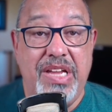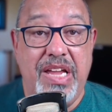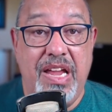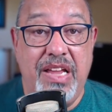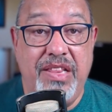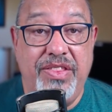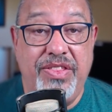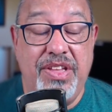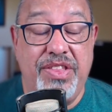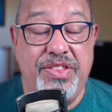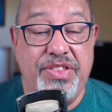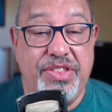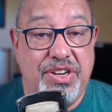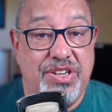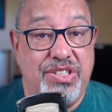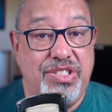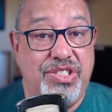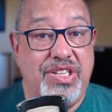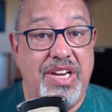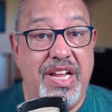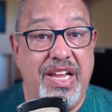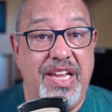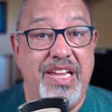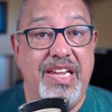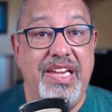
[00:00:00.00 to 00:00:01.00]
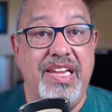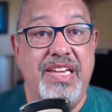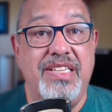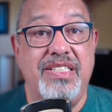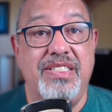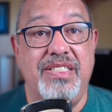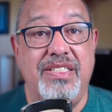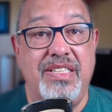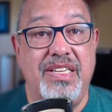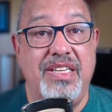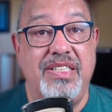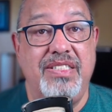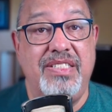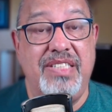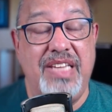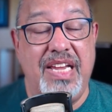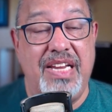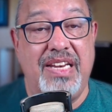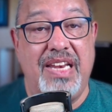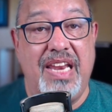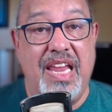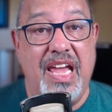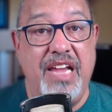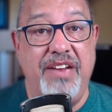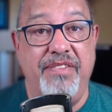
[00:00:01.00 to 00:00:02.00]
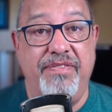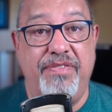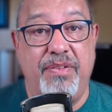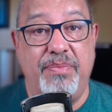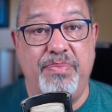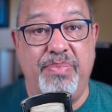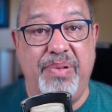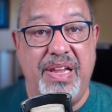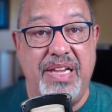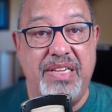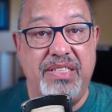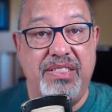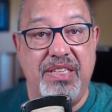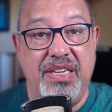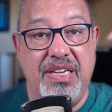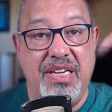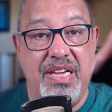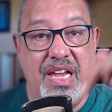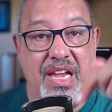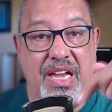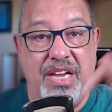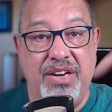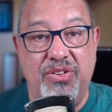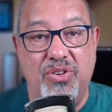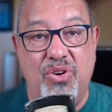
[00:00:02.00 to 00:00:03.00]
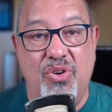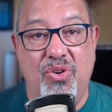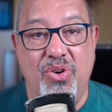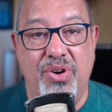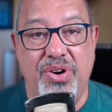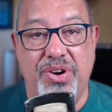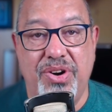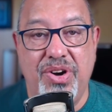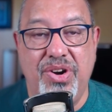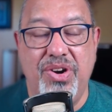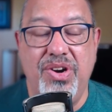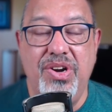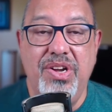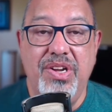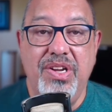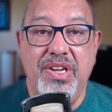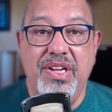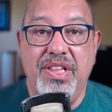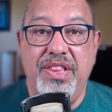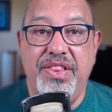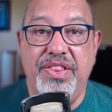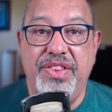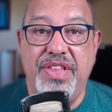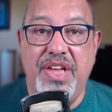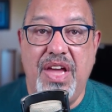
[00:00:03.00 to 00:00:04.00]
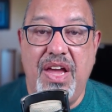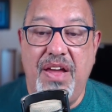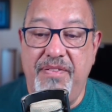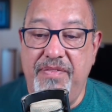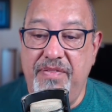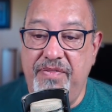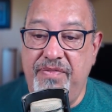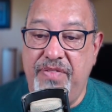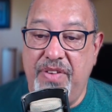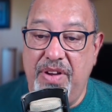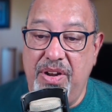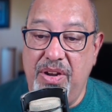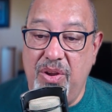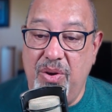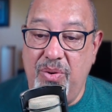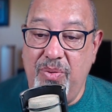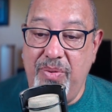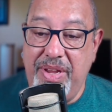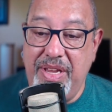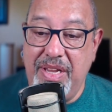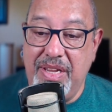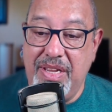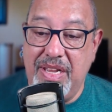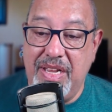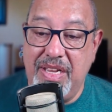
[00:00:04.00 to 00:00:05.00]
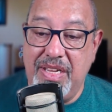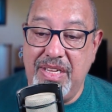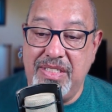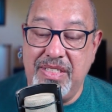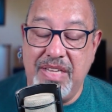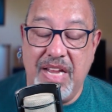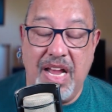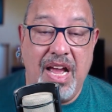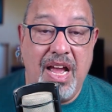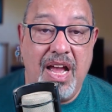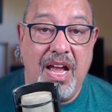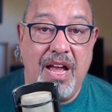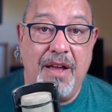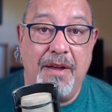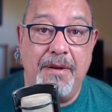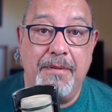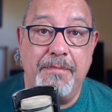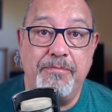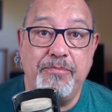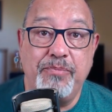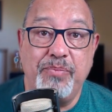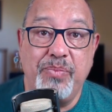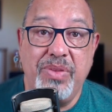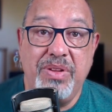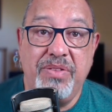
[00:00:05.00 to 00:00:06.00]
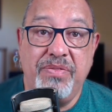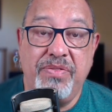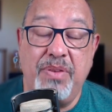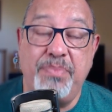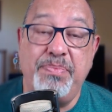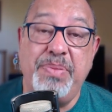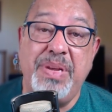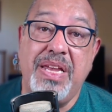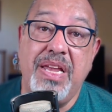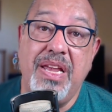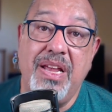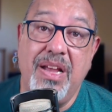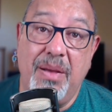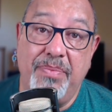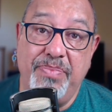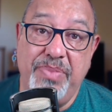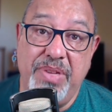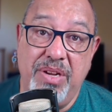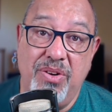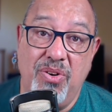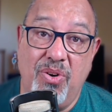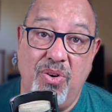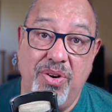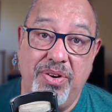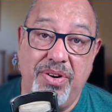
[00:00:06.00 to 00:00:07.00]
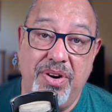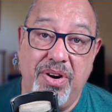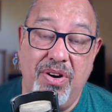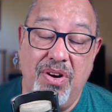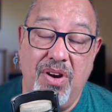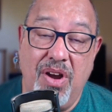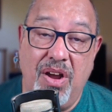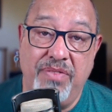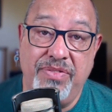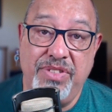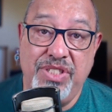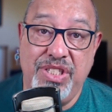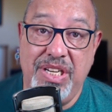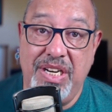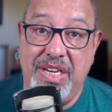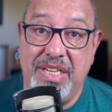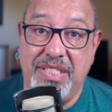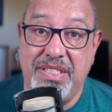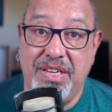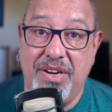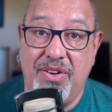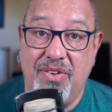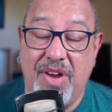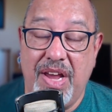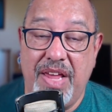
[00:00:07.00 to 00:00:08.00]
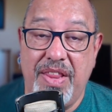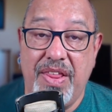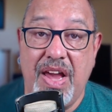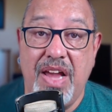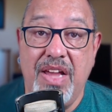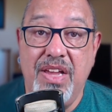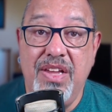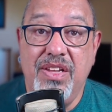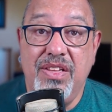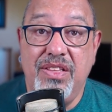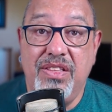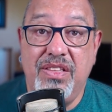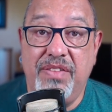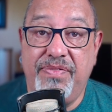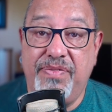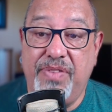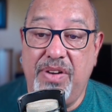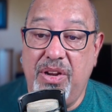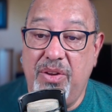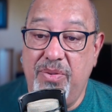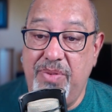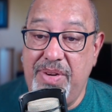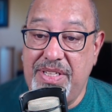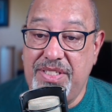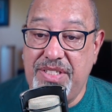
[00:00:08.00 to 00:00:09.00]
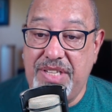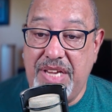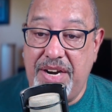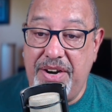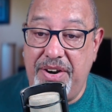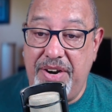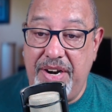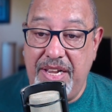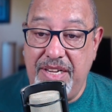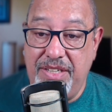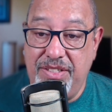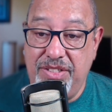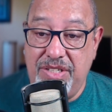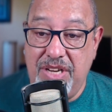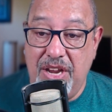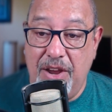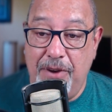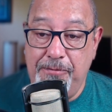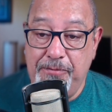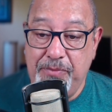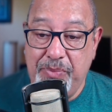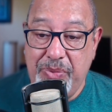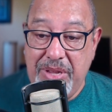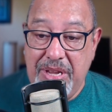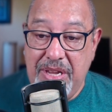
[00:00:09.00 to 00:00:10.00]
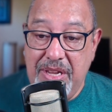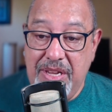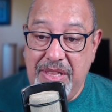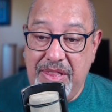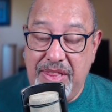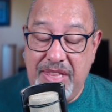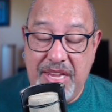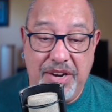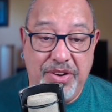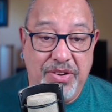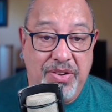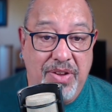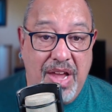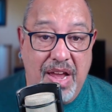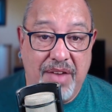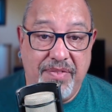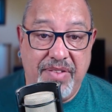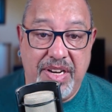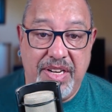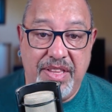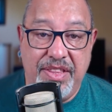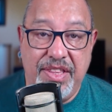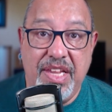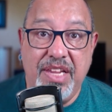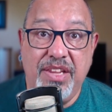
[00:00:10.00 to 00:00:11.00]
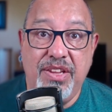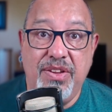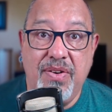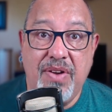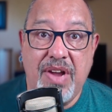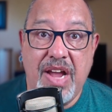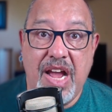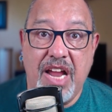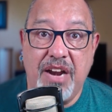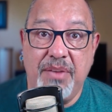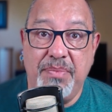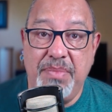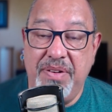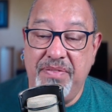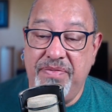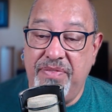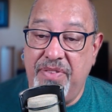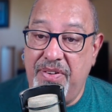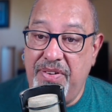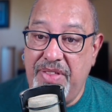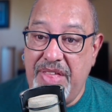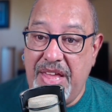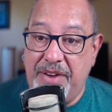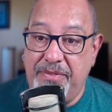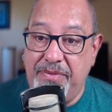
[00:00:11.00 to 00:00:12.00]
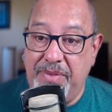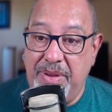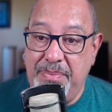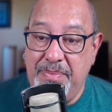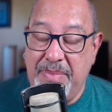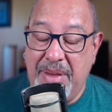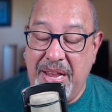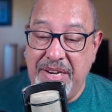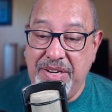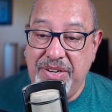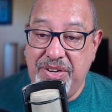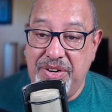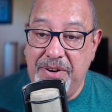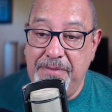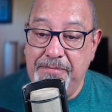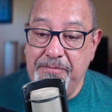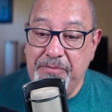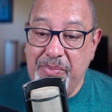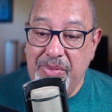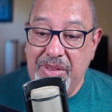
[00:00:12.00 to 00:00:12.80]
The Thursday is the deadline for placing an order the following for picking up the order of chiles en nogada the following Saturday. So there you have it. Thank you, Carmen, for that reminder.